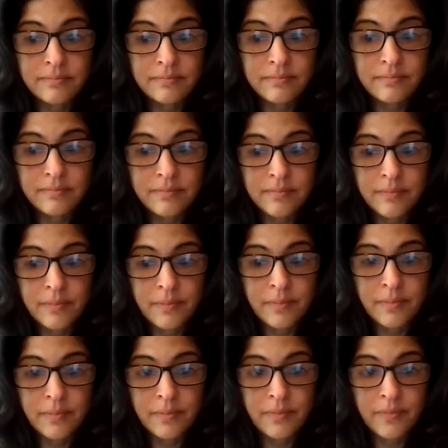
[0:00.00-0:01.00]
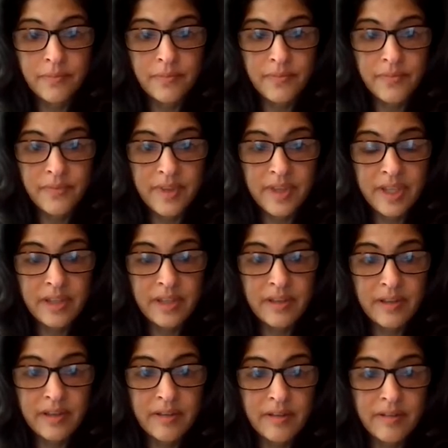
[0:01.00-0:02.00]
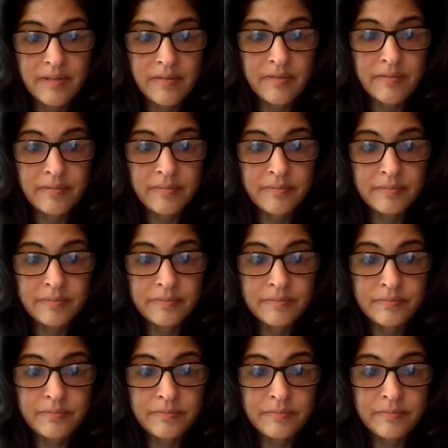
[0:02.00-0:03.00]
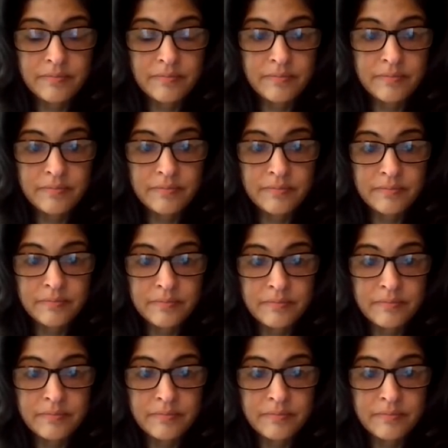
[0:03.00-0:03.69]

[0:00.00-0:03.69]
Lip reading: No words are spoken by the person on screen.